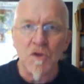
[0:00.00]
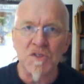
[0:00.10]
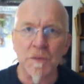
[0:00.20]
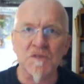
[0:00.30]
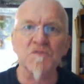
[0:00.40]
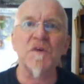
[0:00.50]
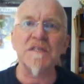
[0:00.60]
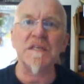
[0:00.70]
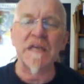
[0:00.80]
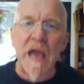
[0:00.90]
not so much
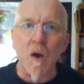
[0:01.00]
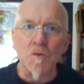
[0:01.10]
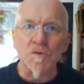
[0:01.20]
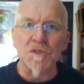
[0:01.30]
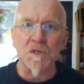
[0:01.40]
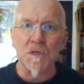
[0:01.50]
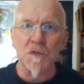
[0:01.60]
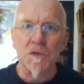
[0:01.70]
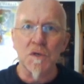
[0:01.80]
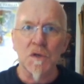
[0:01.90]
fading out,
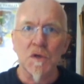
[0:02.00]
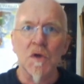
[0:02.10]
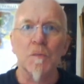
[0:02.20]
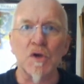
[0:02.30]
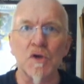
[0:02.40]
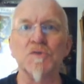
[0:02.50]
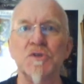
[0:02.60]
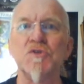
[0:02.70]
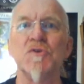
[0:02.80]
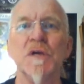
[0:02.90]
but
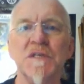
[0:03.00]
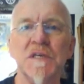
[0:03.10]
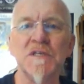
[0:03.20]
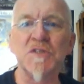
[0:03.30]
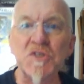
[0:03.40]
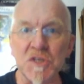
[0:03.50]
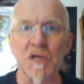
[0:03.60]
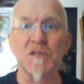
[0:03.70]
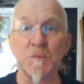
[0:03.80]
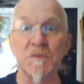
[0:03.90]
concentrating into
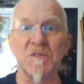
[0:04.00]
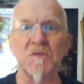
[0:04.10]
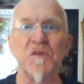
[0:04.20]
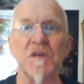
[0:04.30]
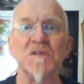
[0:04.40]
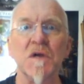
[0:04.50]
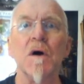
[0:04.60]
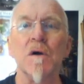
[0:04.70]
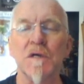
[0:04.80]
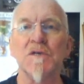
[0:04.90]
site-specific
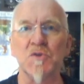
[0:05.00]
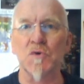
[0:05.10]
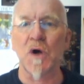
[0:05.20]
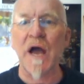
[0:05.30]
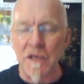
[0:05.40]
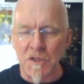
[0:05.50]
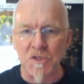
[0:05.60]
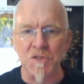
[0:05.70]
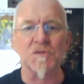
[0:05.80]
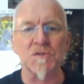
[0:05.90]
targets or
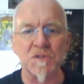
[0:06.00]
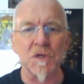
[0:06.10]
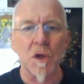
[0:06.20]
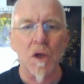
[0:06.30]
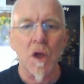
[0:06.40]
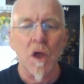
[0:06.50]
actions,